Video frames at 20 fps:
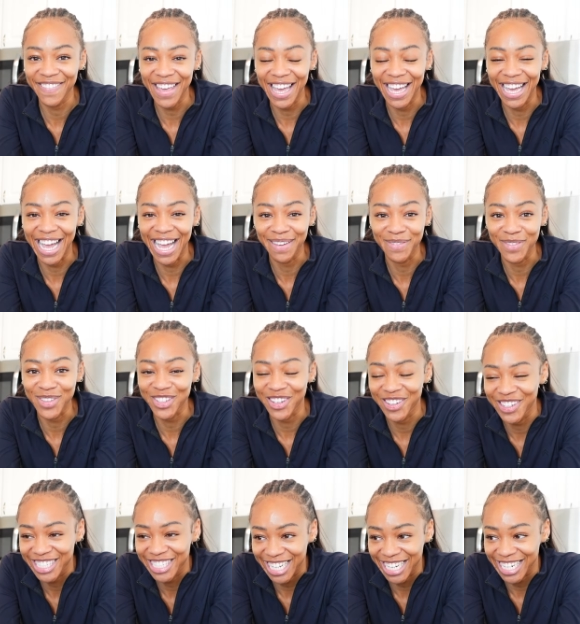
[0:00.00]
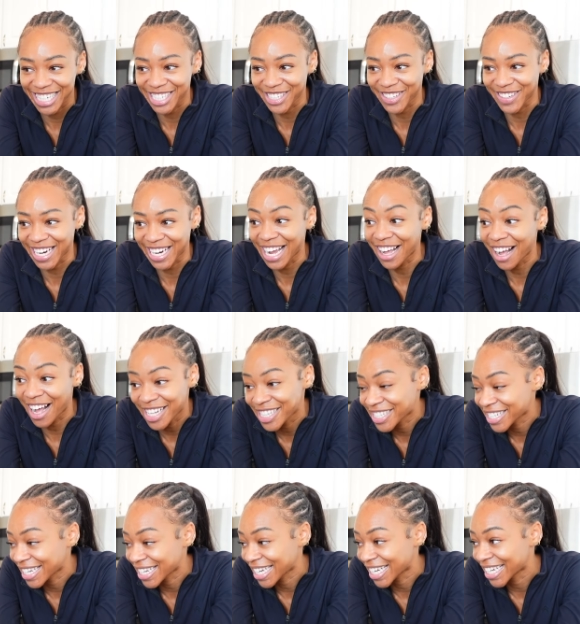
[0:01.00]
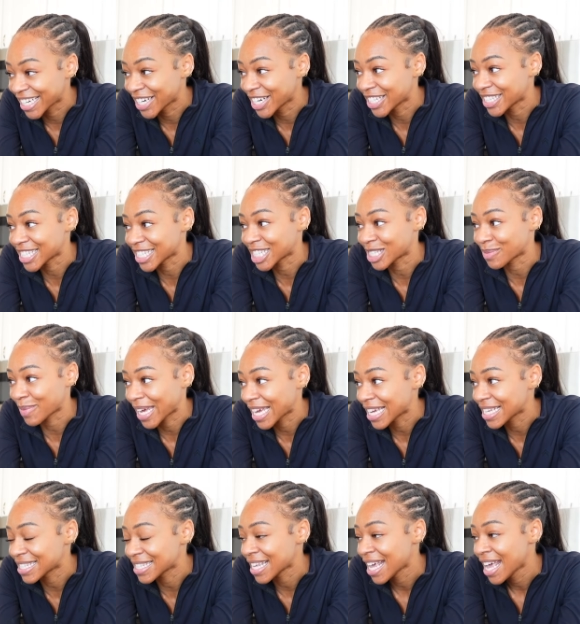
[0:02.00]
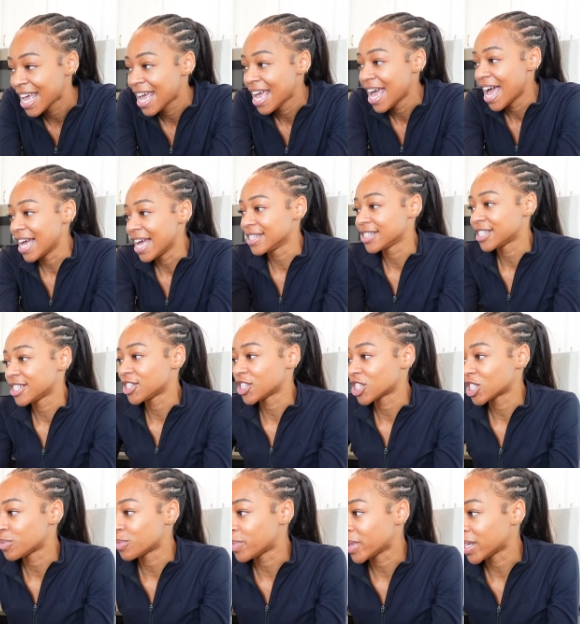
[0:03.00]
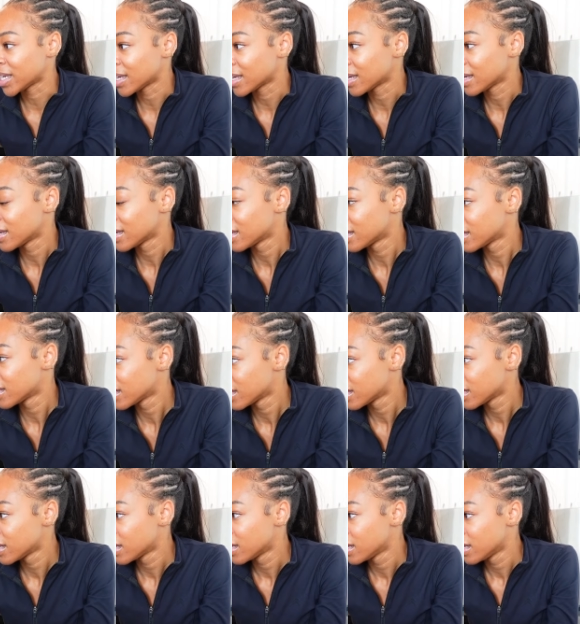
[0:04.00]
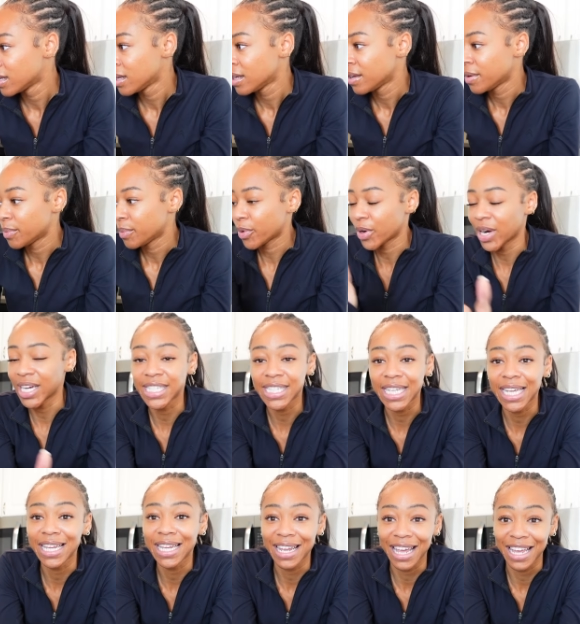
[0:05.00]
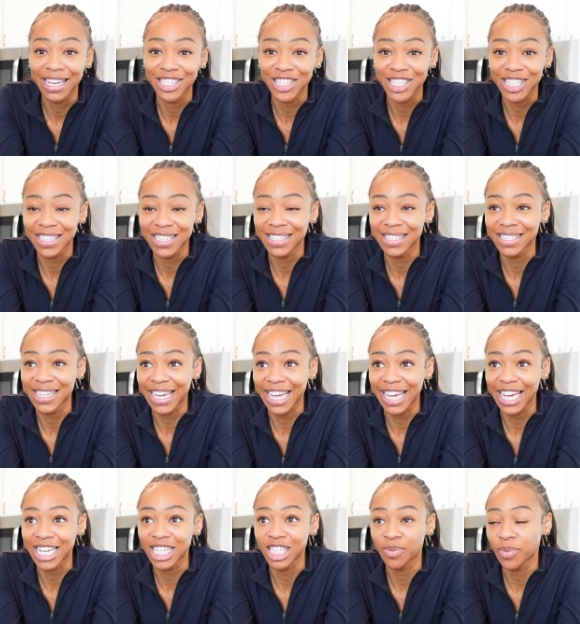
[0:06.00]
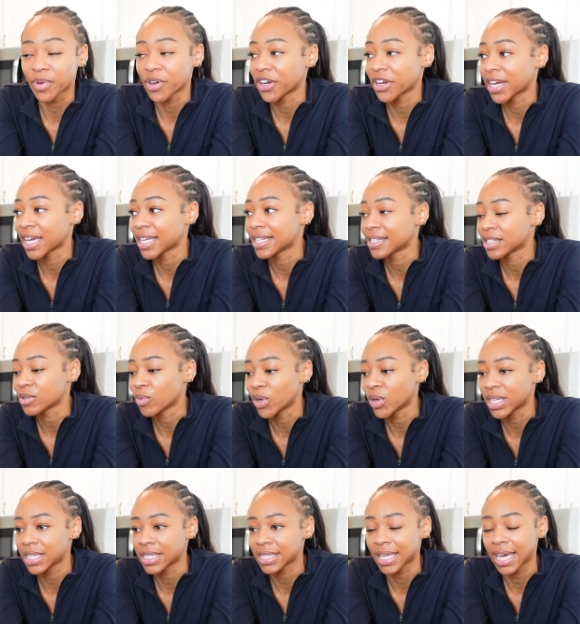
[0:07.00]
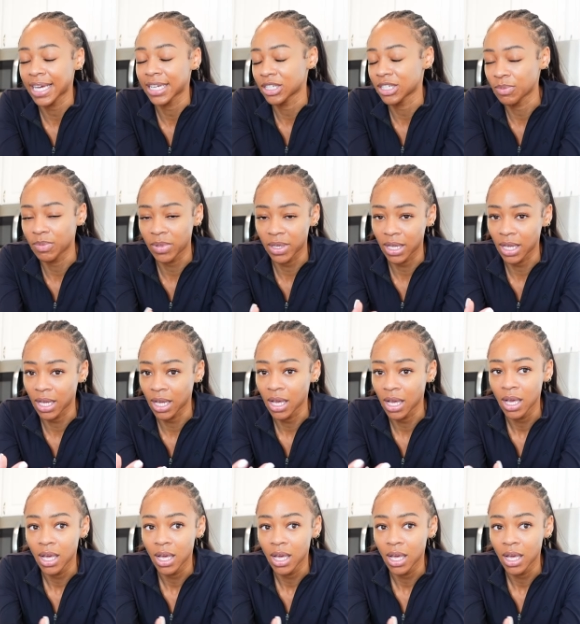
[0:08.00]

I'm so excited to create content here in this space and to just be present and just like experience what it's like to be